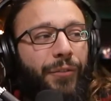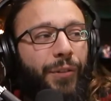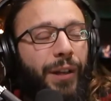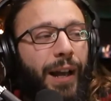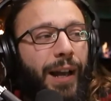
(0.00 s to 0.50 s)

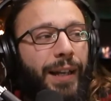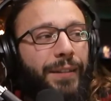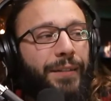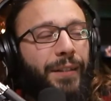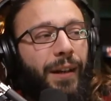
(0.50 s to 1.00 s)
the
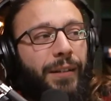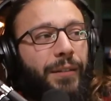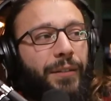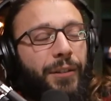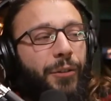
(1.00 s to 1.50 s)
guys, uh,
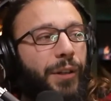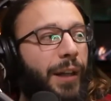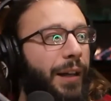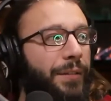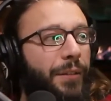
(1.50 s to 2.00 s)
the security
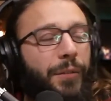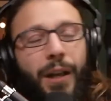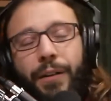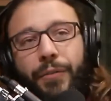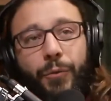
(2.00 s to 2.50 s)
guys, you know,
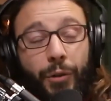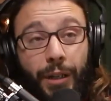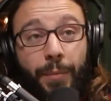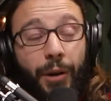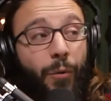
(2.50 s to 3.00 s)
kind of, we're
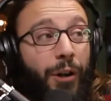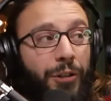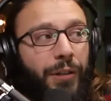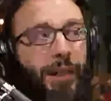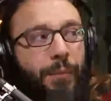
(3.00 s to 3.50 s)
keeping a
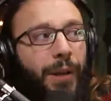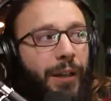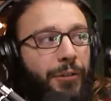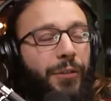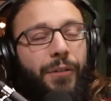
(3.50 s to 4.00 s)
watch on them,
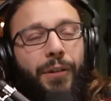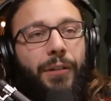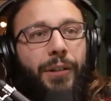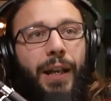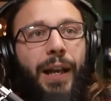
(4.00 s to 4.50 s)
making sure they're
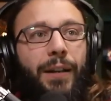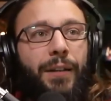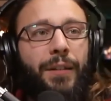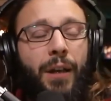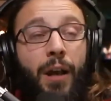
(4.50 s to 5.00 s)
not looking at
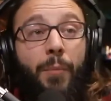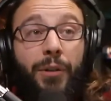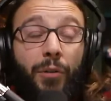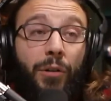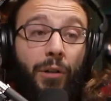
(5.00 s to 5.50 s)
us.
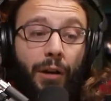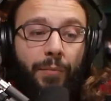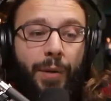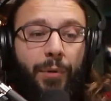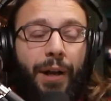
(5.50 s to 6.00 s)
But there are a lot
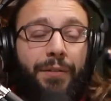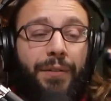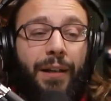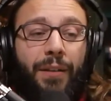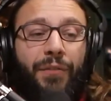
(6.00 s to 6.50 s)
of people
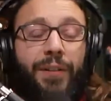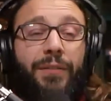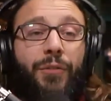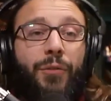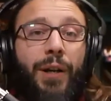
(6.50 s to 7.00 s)
outside of the
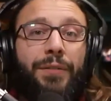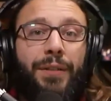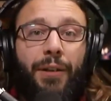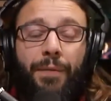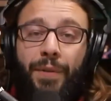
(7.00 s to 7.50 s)
festival
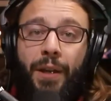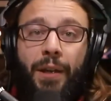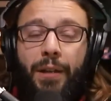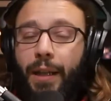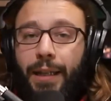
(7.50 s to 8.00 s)
grounds there,
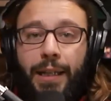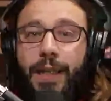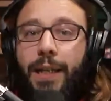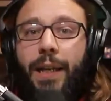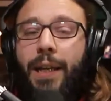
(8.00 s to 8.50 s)
like
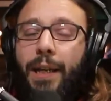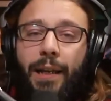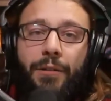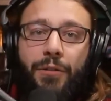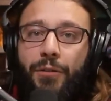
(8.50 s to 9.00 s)

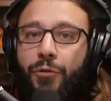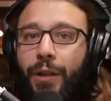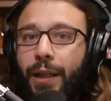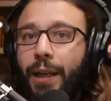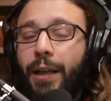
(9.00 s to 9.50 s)
eating and just
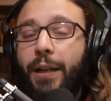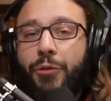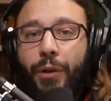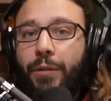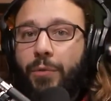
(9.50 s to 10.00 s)
drinking and
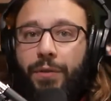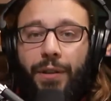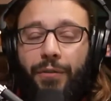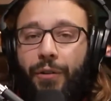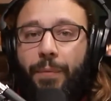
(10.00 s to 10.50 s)
enjoying the
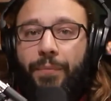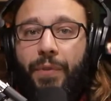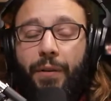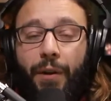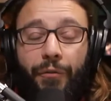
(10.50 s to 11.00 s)
music from
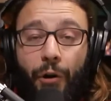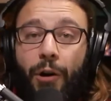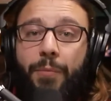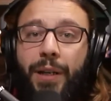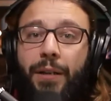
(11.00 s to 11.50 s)

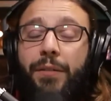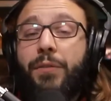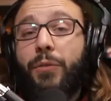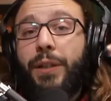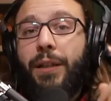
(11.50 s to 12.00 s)
afar, because
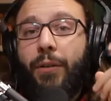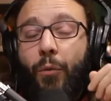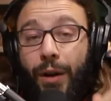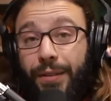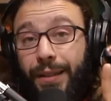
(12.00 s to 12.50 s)
it's only
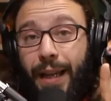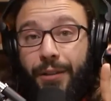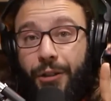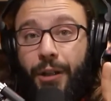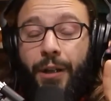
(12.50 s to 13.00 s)
one
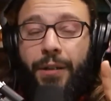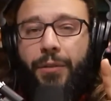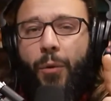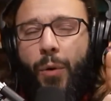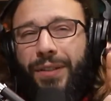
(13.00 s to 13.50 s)
stage.
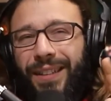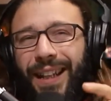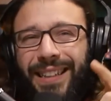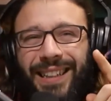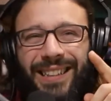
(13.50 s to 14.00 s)
So it wasn't
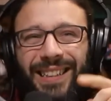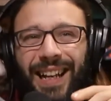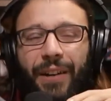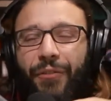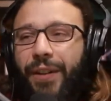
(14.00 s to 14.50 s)
like a
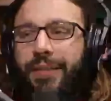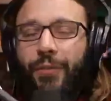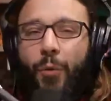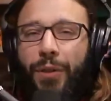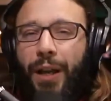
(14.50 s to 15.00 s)
kind of
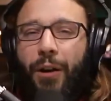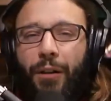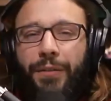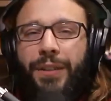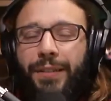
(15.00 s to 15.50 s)
festival with like
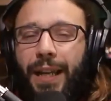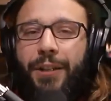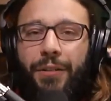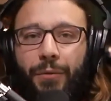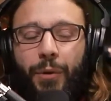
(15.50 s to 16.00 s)
all of these
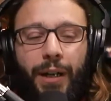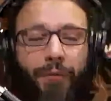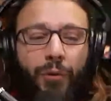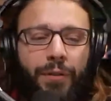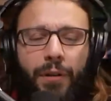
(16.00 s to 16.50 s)
stages and
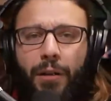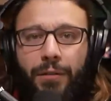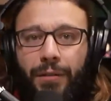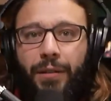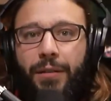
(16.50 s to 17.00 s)
whatever. It's not,
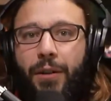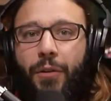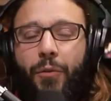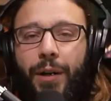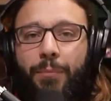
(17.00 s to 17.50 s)
you
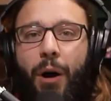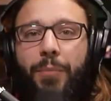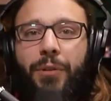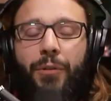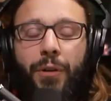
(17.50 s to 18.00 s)
know, quite
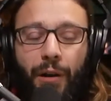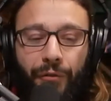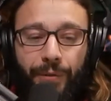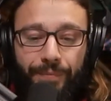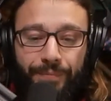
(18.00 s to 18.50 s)
popular
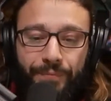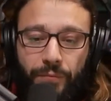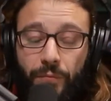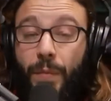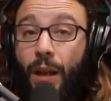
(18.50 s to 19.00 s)
enough,
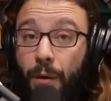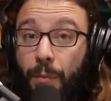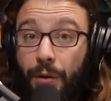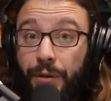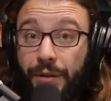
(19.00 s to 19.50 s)

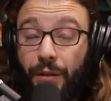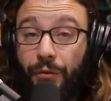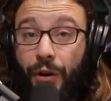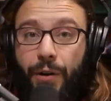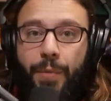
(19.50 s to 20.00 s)
but it was still
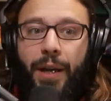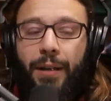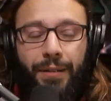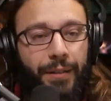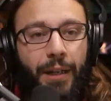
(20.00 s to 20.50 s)
very big,
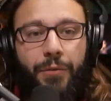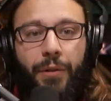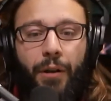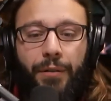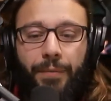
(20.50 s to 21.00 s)
and the stage was
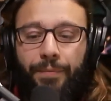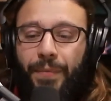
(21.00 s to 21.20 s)
awesome.